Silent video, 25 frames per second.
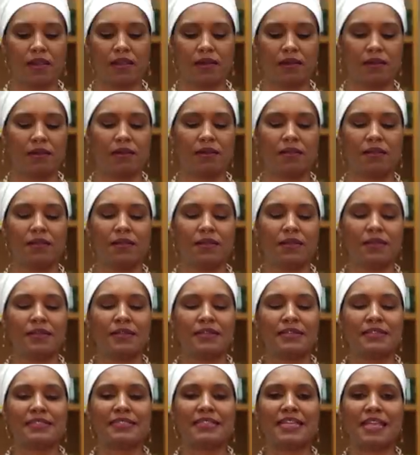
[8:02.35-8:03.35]
little
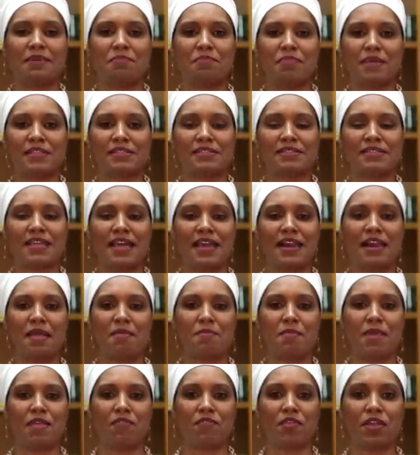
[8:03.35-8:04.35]
tidbits that I
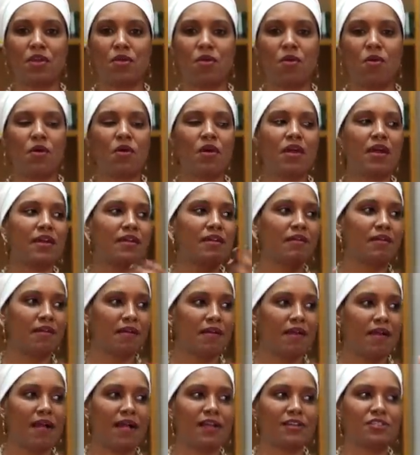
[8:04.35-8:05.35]
may record,
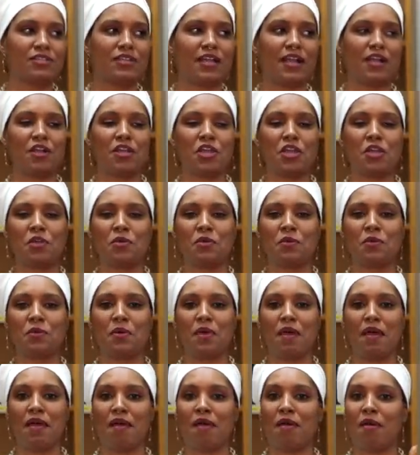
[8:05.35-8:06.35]
I'll tell
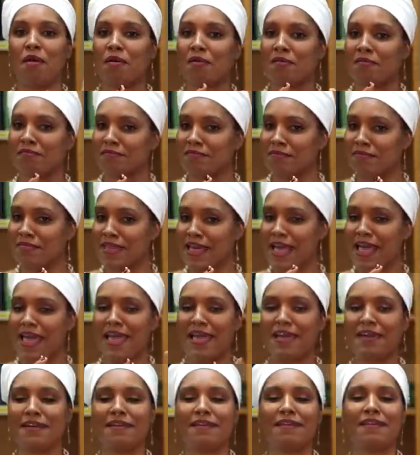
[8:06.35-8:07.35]
you
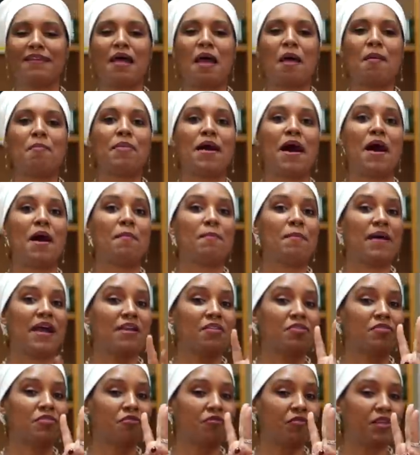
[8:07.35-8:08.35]
then about
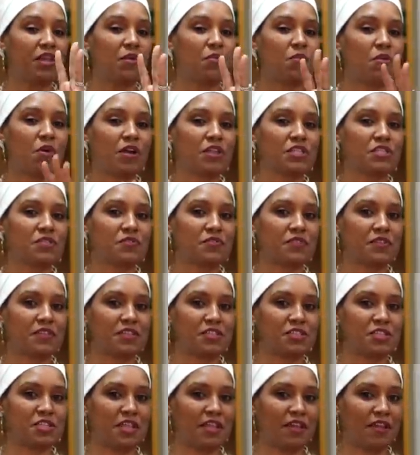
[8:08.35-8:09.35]
my 3 words for
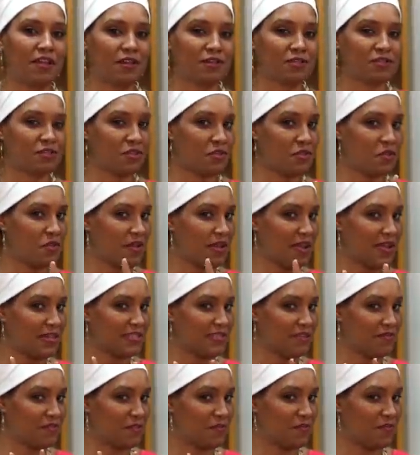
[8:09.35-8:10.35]
this year. So you
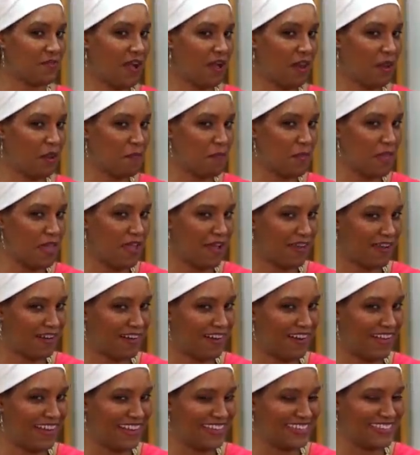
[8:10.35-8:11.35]
guys have to follow me
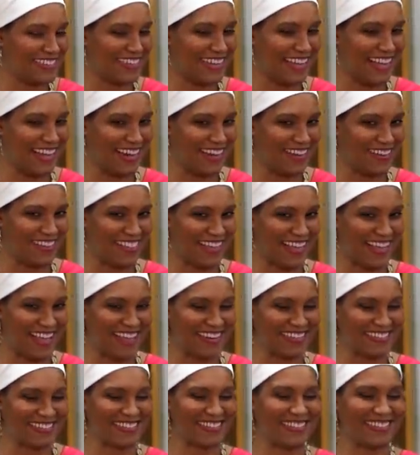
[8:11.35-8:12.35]
online to hear that.